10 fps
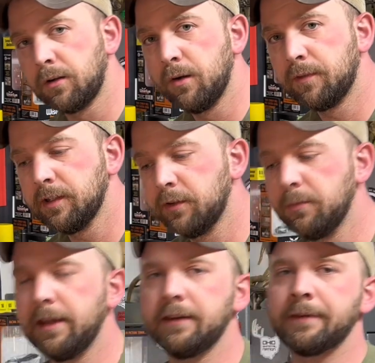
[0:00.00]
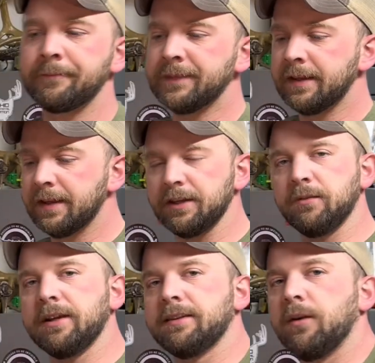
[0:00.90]
over a little bit, you
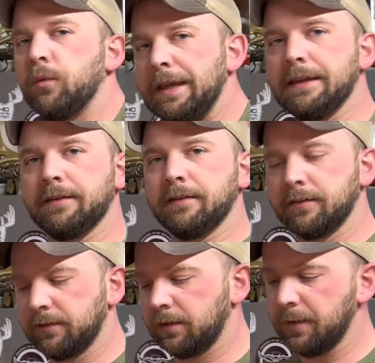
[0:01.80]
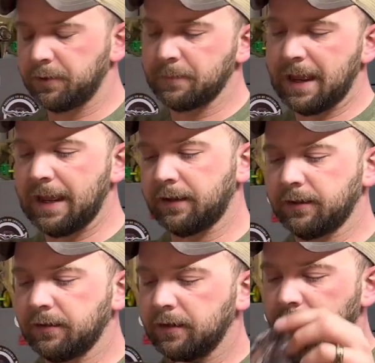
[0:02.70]
don't get that wind up your back.
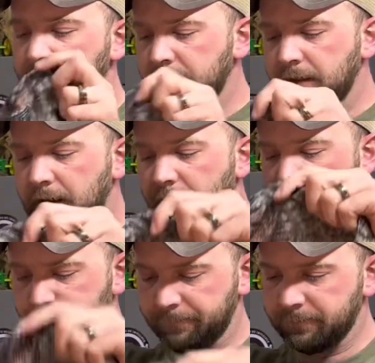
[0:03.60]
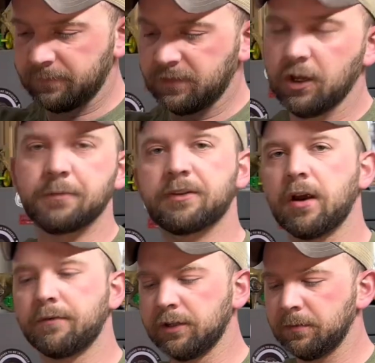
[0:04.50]
Helps
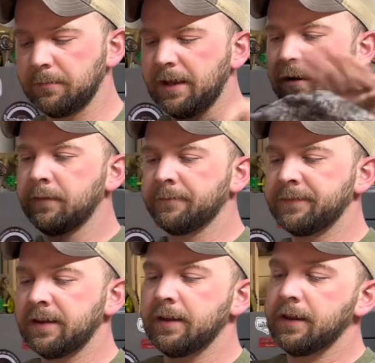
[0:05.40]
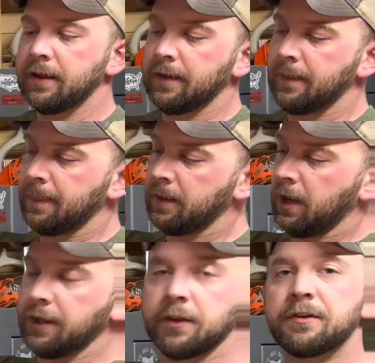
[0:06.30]
cover a little bit better.
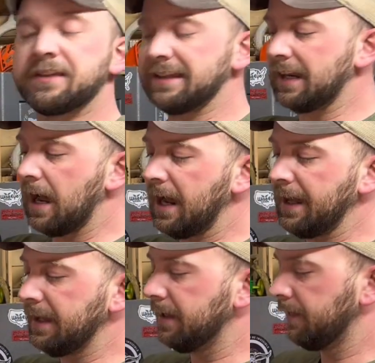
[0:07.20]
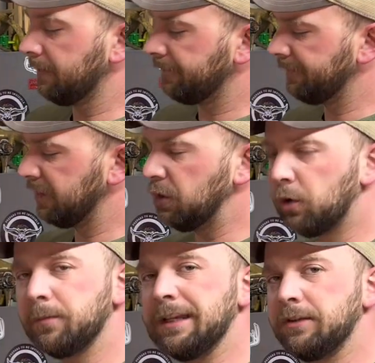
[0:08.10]
Another thing that I
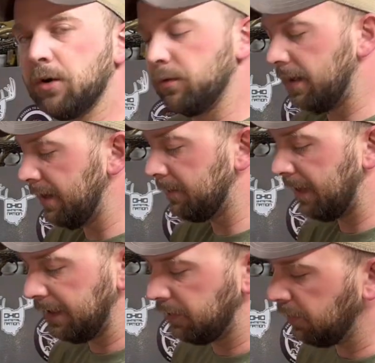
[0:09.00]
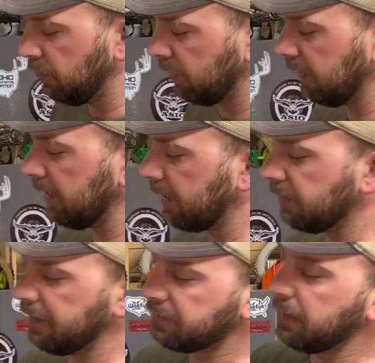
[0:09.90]
normally don't like, but I do really like
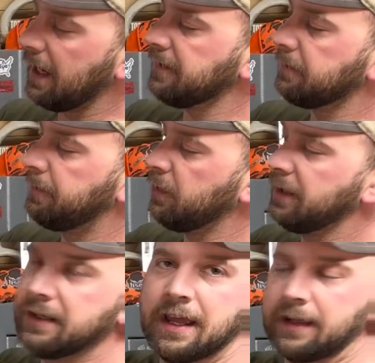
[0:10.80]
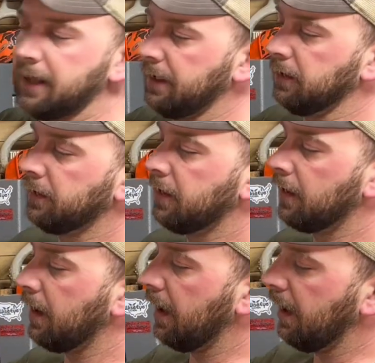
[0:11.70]
on this one, it has a built-in neck gaiter
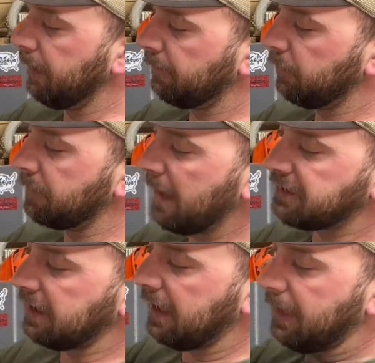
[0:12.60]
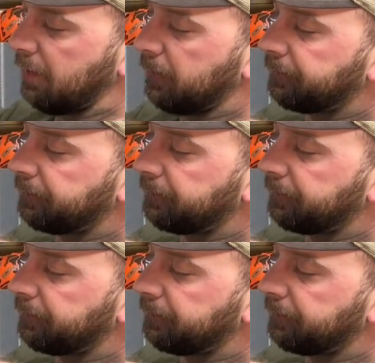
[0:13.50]
with matching camo.